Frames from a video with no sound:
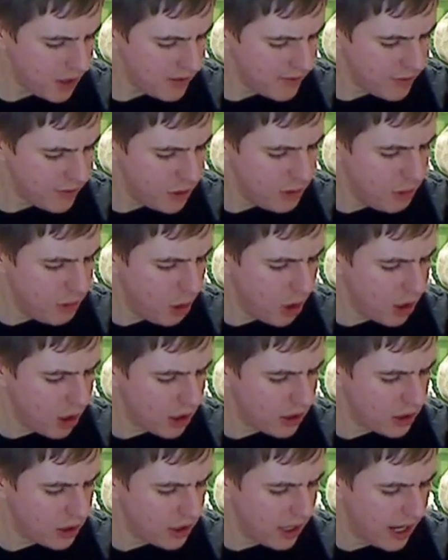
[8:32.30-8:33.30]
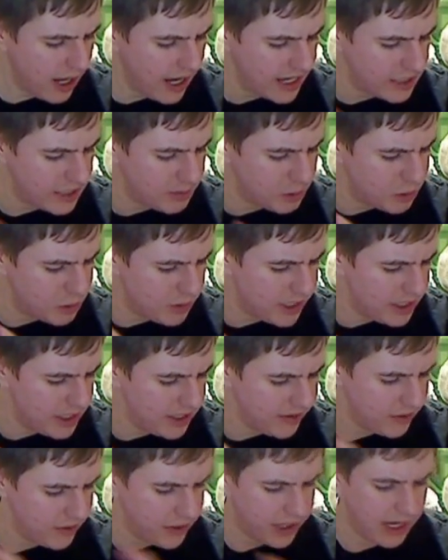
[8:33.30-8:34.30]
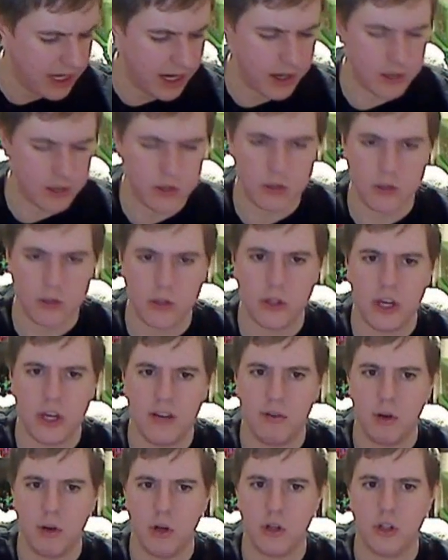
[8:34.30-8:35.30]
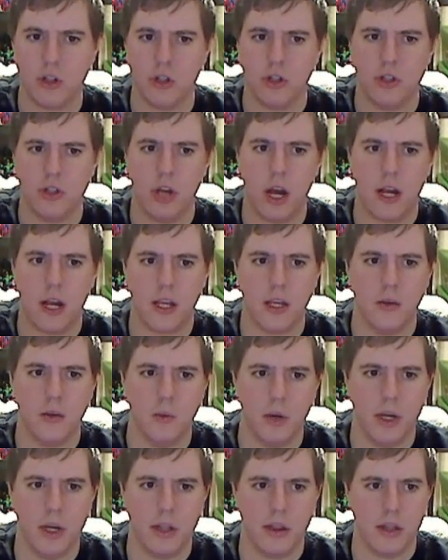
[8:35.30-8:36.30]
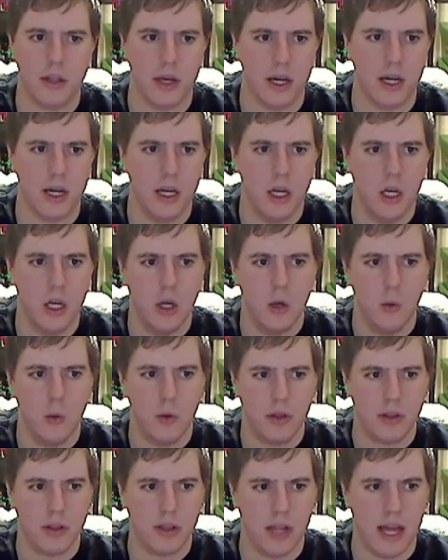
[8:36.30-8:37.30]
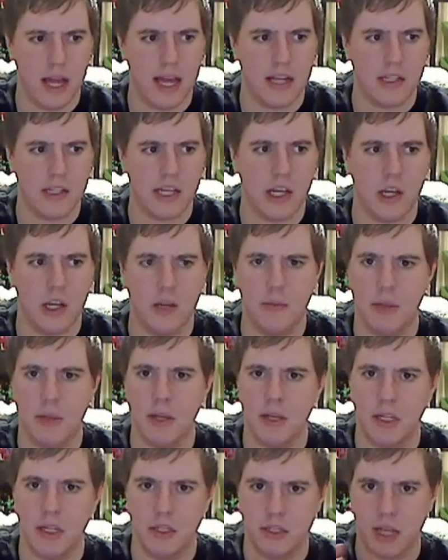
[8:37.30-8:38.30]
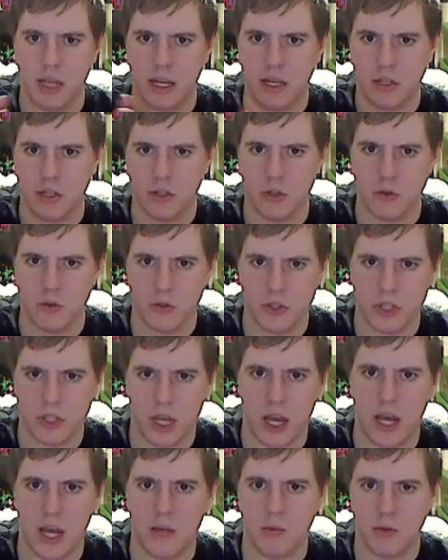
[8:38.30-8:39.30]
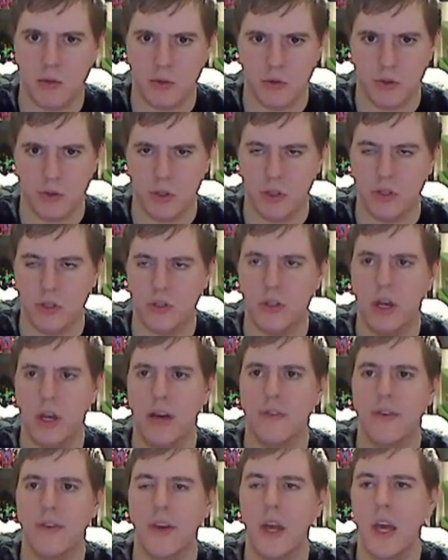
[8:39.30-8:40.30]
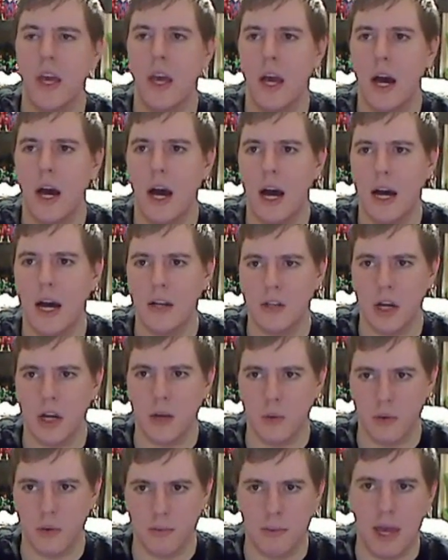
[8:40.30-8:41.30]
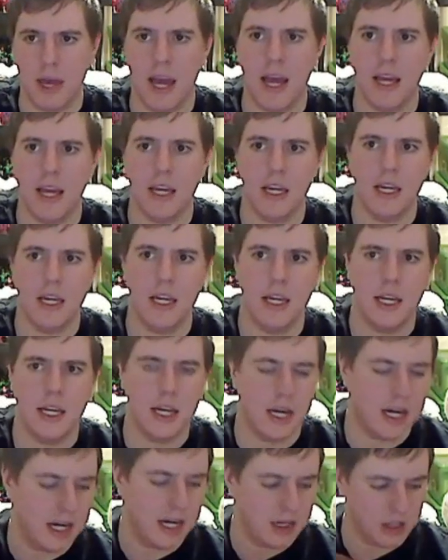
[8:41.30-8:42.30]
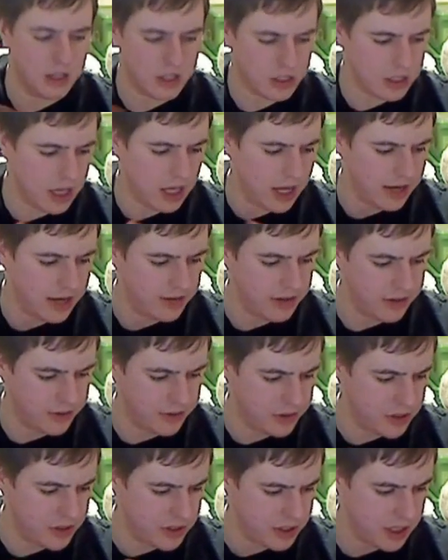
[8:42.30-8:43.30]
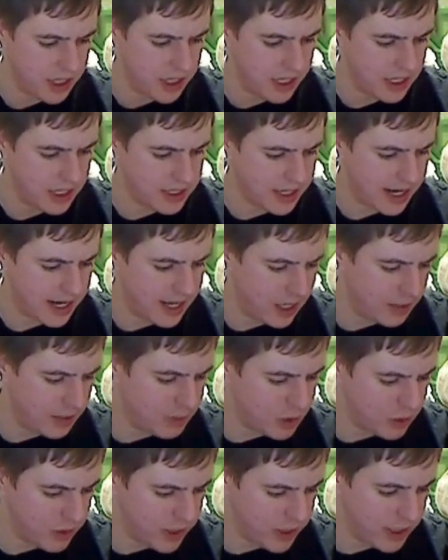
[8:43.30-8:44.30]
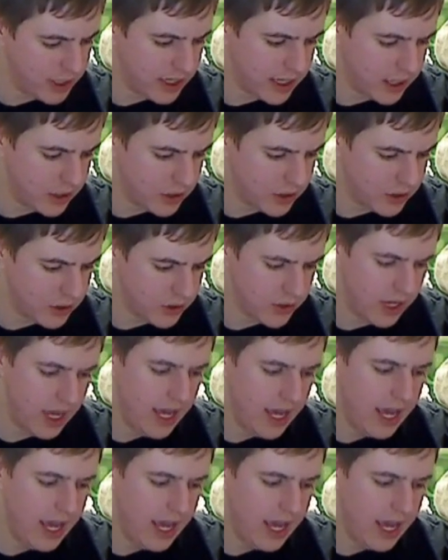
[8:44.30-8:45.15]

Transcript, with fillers: few more good lines between different characters. You have Hershel talking with uh, with Glenn, telling him he's like his own son, which was good stuff. Uh, talking with Maggie, uh, just a lot of different uh, dialogue between the characters.